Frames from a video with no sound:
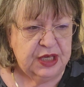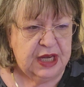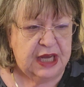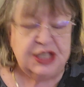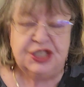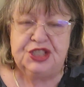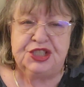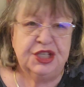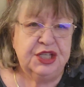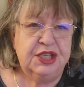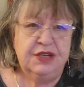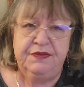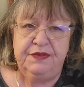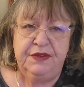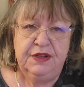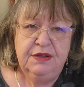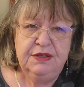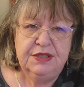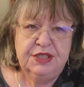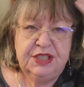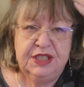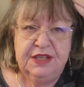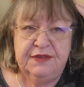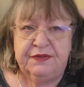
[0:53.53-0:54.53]
I should have
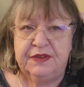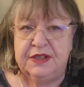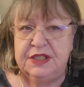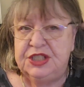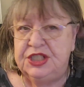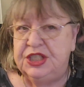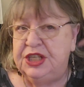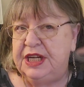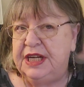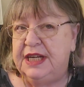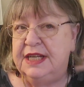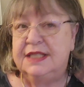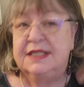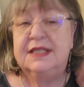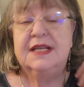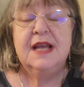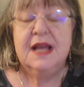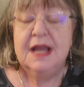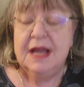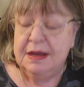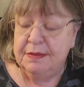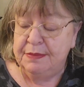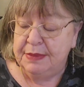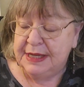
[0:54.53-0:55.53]
used different cheese
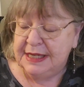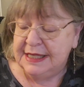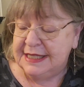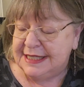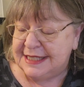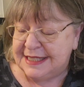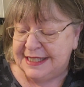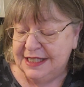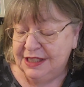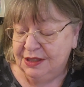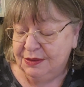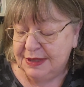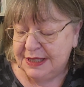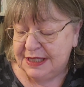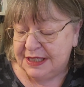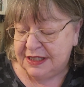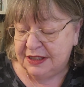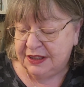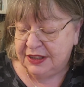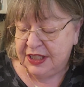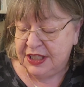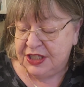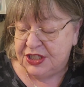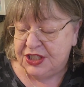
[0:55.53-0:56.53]
but it still was
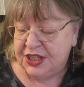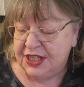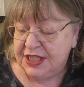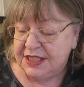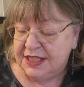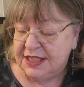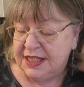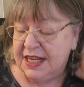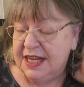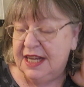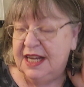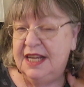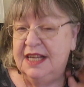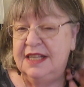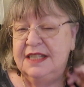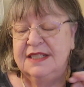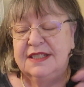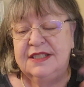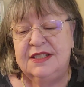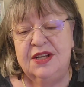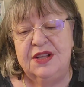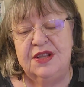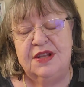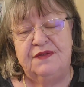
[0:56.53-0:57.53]
delicious.
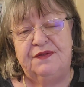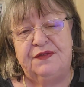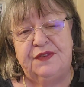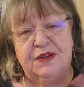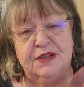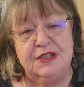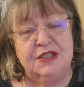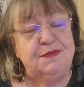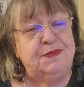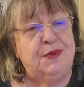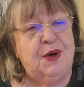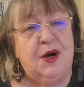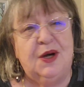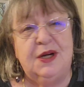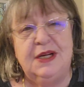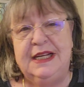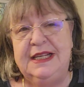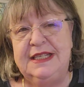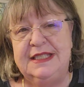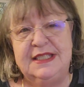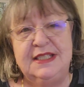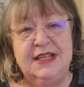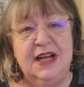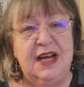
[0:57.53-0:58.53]
So the first part
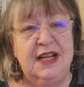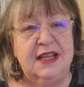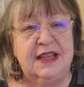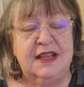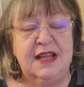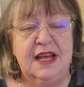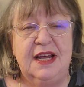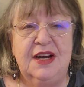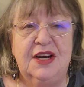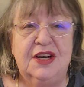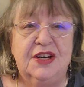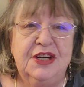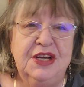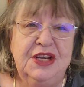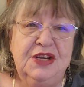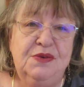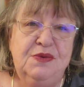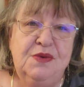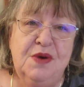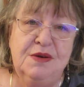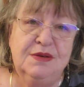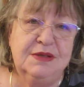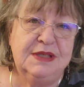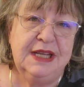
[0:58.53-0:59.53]
is not there.
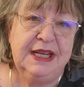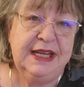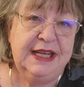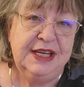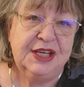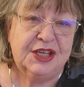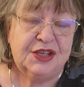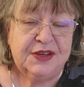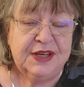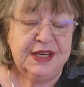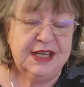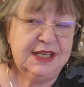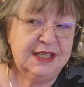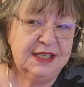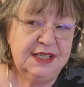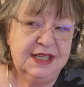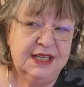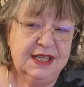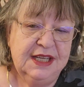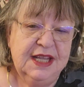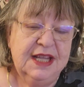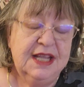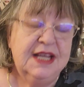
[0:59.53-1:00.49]
You won't hear it.